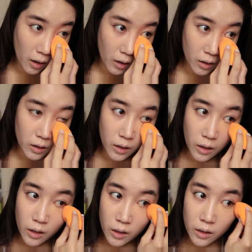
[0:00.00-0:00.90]

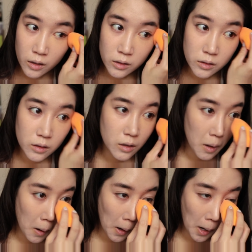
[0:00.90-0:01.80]

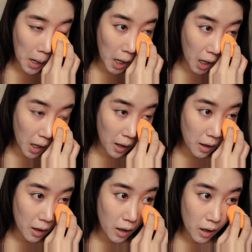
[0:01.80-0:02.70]

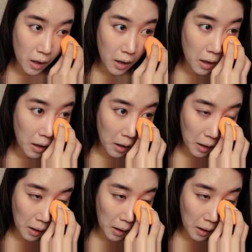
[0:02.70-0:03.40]
Nobody speaks.